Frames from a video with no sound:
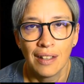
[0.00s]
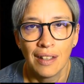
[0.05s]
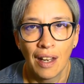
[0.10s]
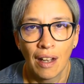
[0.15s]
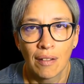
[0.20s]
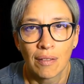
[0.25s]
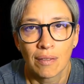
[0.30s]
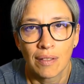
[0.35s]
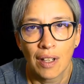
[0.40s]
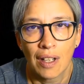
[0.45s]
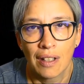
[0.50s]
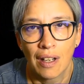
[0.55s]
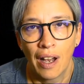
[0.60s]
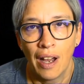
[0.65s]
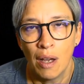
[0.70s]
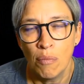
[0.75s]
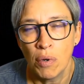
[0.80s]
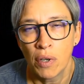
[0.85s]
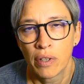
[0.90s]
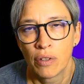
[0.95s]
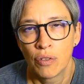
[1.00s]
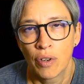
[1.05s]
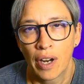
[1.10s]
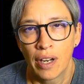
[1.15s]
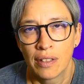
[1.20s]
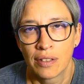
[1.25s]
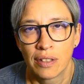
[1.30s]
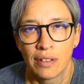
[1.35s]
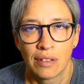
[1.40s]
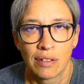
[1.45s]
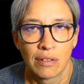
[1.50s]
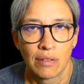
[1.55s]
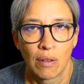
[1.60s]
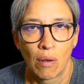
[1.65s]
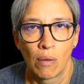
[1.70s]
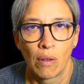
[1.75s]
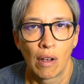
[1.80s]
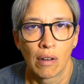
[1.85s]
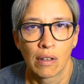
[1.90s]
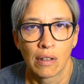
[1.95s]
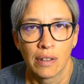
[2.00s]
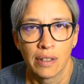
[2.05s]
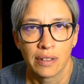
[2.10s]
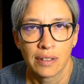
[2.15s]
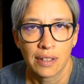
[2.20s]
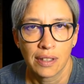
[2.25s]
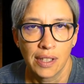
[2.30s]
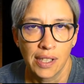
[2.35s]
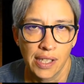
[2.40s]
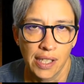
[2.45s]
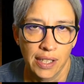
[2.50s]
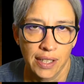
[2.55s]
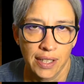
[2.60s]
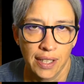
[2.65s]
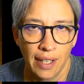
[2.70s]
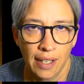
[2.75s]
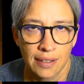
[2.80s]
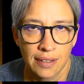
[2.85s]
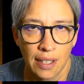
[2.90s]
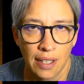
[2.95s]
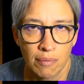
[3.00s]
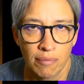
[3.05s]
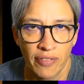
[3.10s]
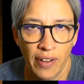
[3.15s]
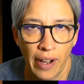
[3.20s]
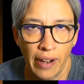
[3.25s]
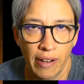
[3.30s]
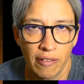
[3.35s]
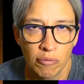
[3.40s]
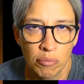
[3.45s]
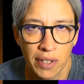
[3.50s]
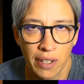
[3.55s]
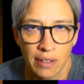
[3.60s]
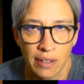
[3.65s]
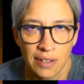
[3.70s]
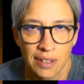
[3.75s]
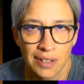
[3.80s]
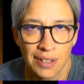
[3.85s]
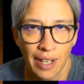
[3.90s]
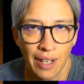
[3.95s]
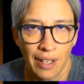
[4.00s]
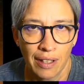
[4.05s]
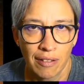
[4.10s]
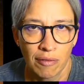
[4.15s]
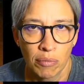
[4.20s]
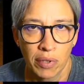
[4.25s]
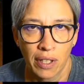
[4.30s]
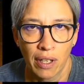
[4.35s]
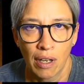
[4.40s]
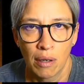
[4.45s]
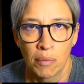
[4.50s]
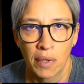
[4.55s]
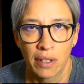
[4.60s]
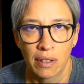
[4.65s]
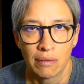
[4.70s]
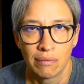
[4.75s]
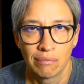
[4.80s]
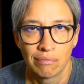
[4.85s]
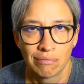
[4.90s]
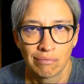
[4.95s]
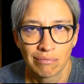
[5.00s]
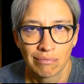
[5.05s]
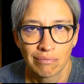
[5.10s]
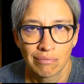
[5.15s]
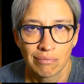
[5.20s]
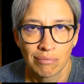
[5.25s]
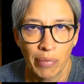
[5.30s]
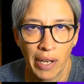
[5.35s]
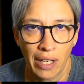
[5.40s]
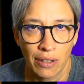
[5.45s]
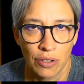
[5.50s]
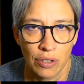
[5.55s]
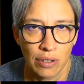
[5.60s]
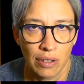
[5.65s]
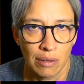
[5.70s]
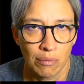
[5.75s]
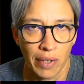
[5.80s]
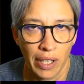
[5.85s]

Now, hypochondriasis is no longer listed in the DSM-5 because it's kind of become a bad term.